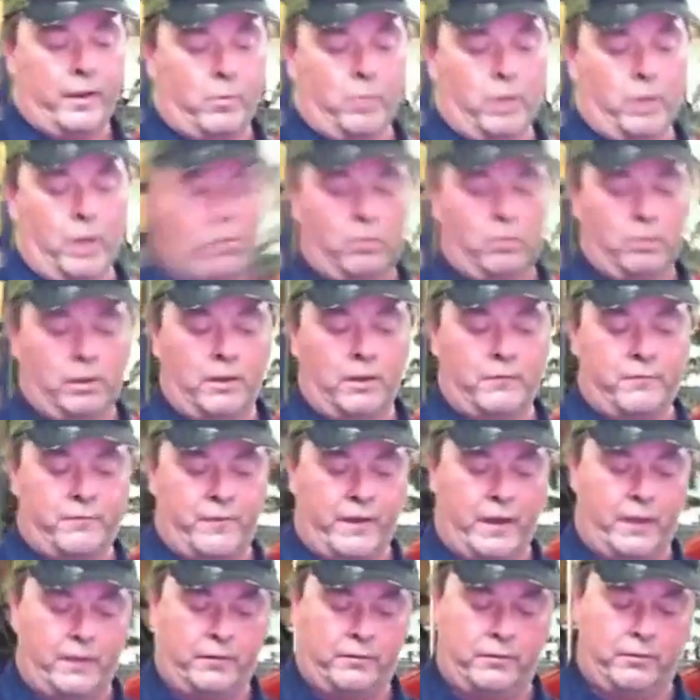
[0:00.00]
that will only
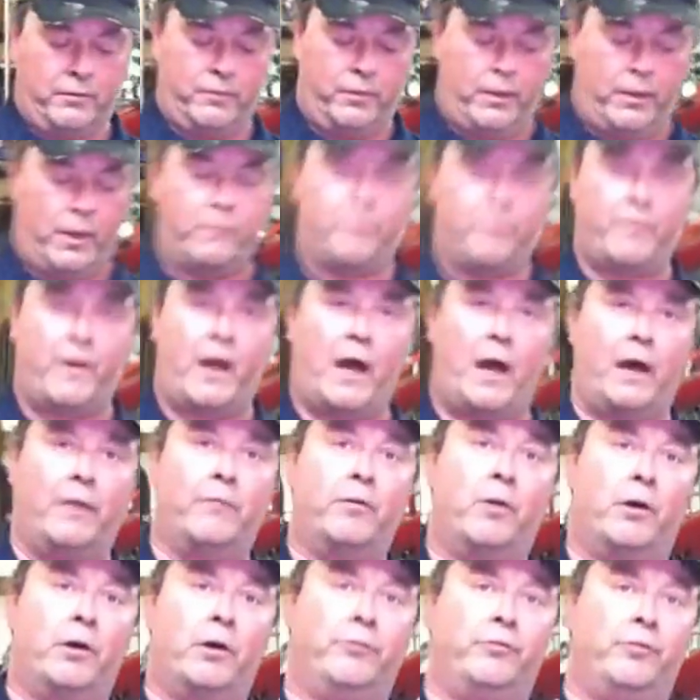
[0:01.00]
fit the
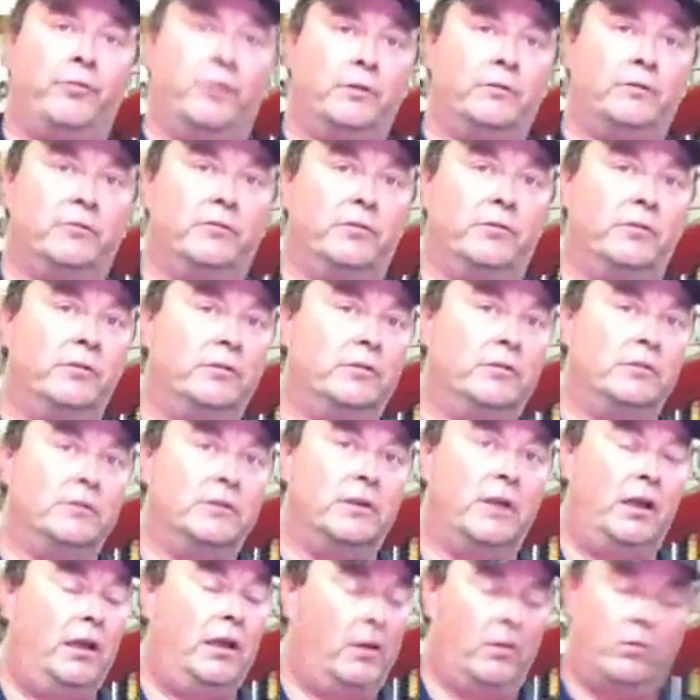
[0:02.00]
500s.
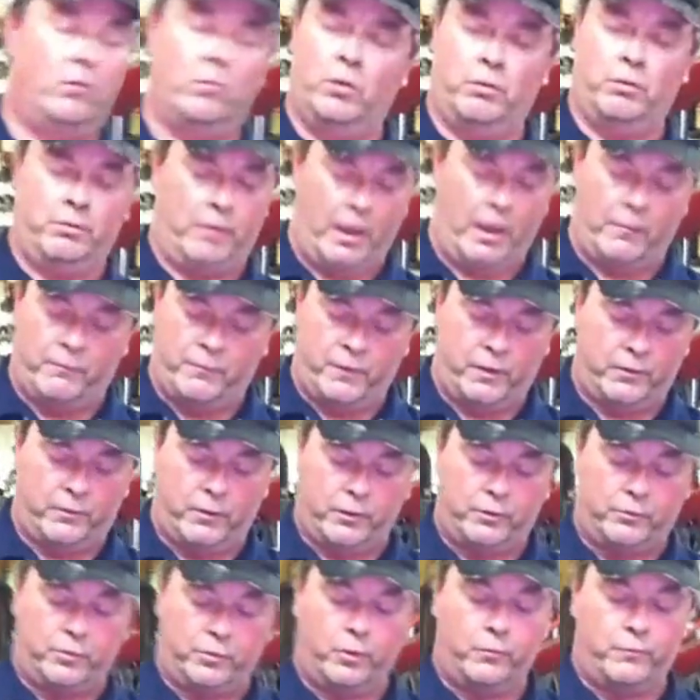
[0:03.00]
Will not fit
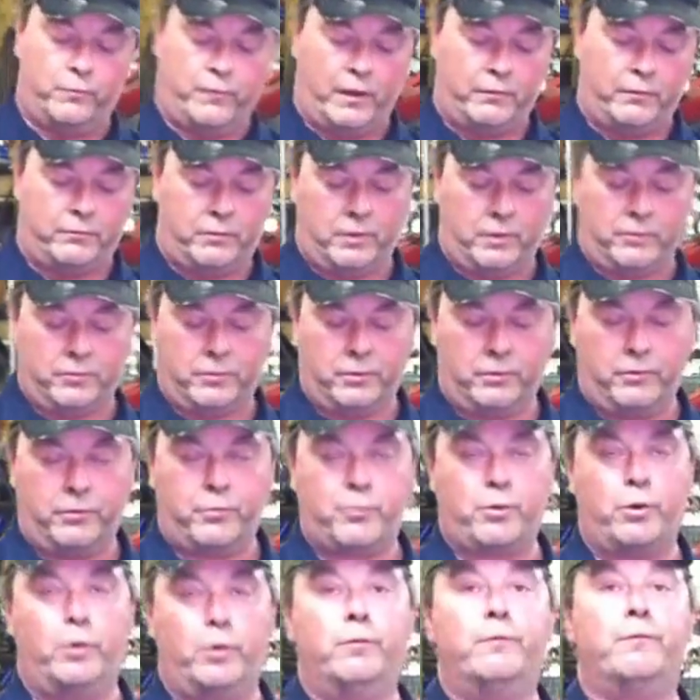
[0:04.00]
the 250
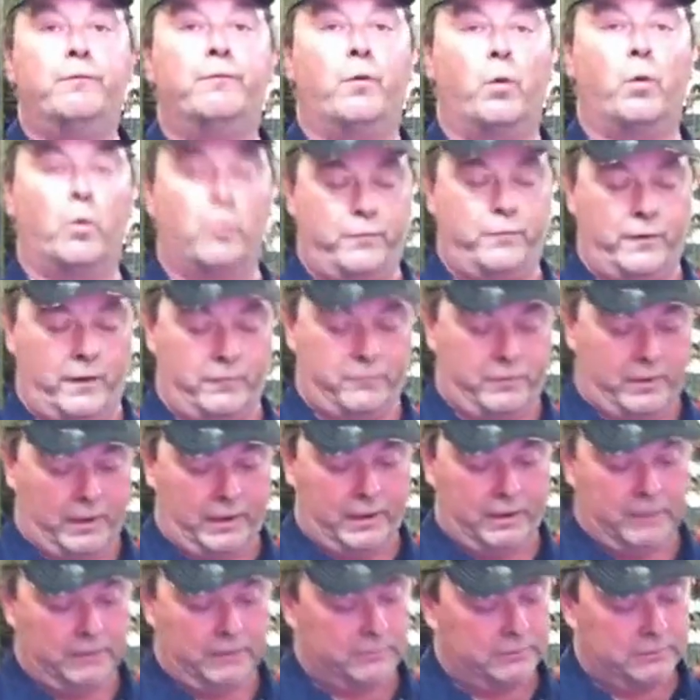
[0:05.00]
through
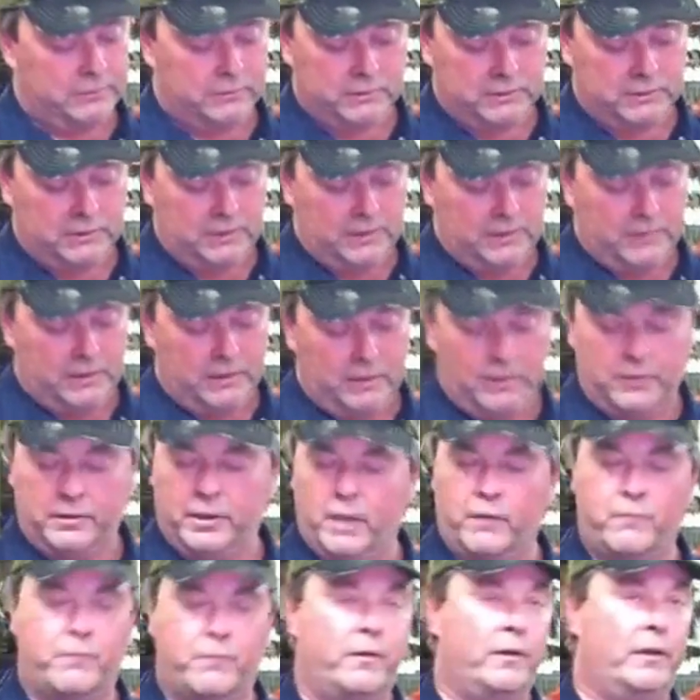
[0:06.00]
450.
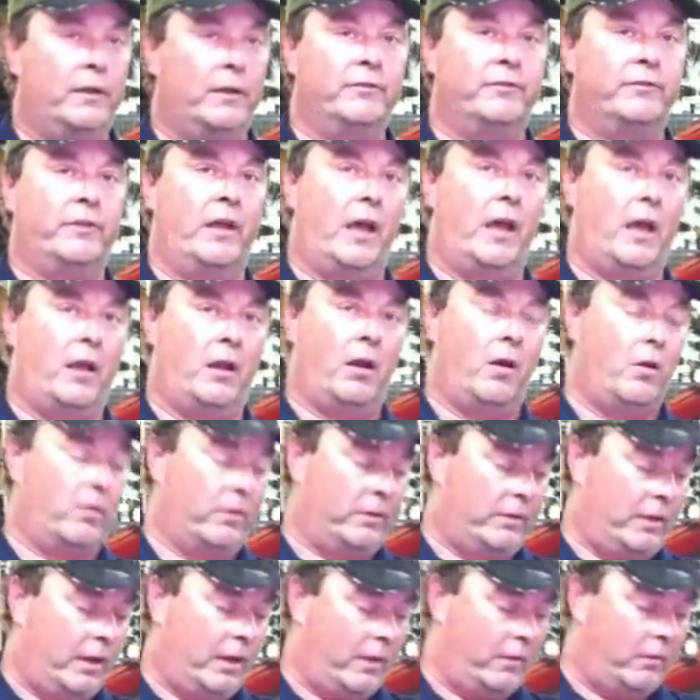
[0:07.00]
Different design
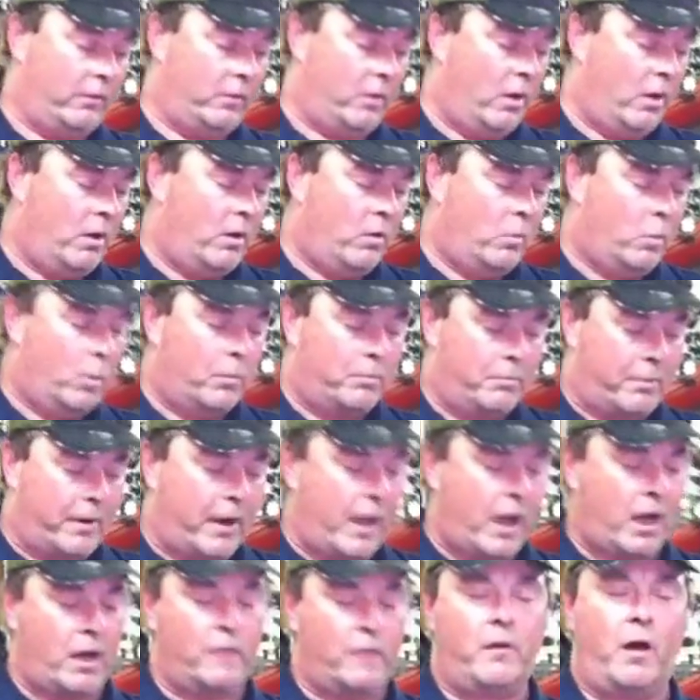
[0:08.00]
altogether. We're
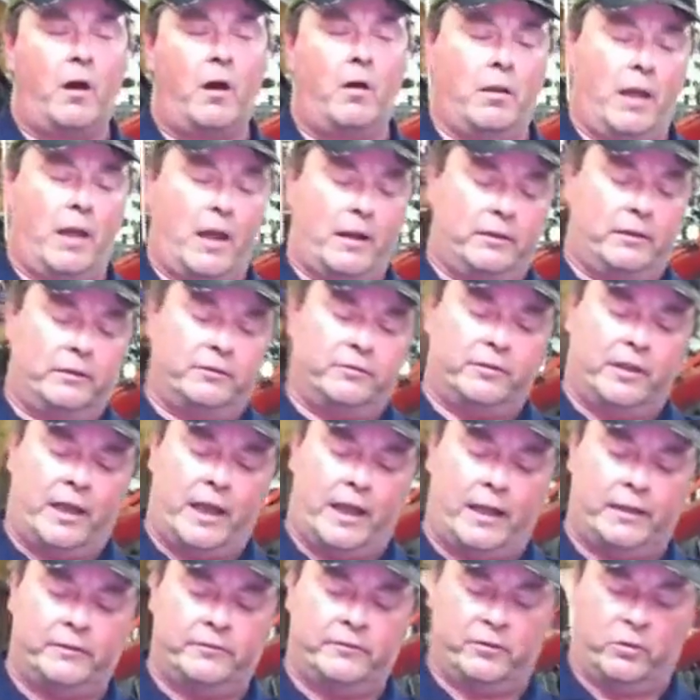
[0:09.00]
proud of all our
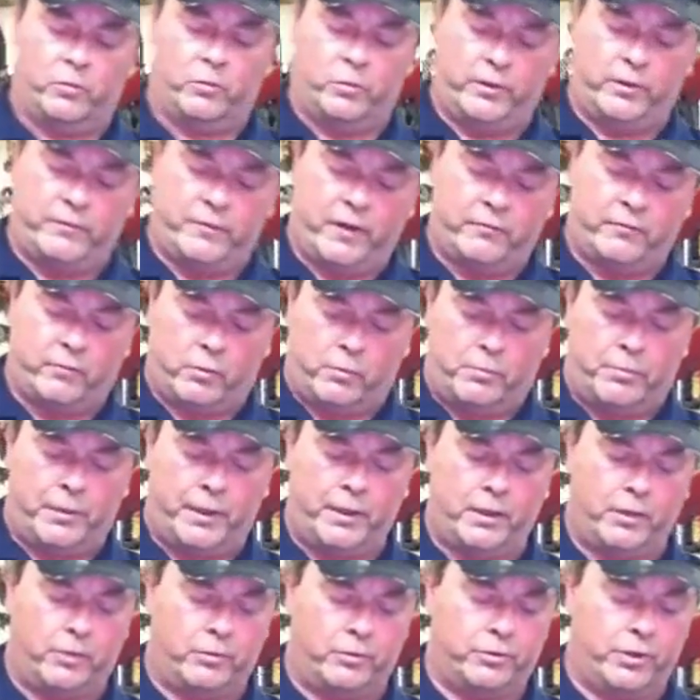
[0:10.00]
designs that we've ever
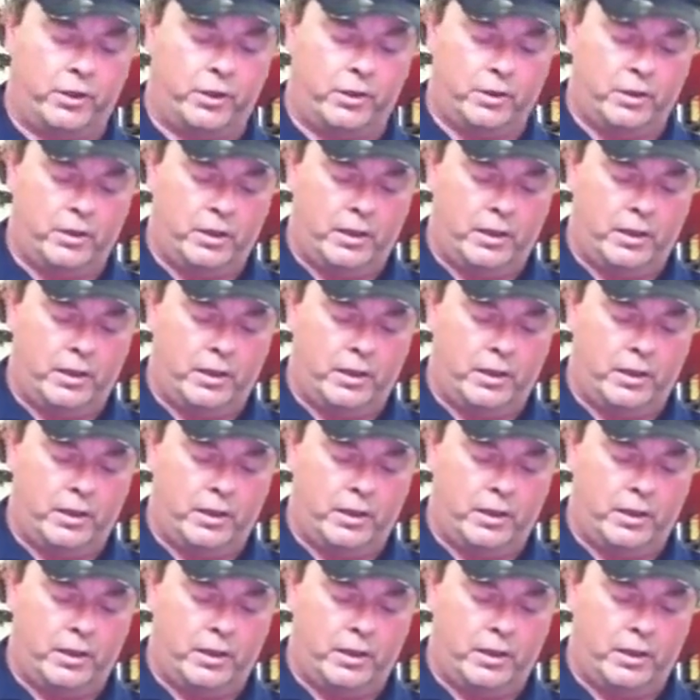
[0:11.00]
built.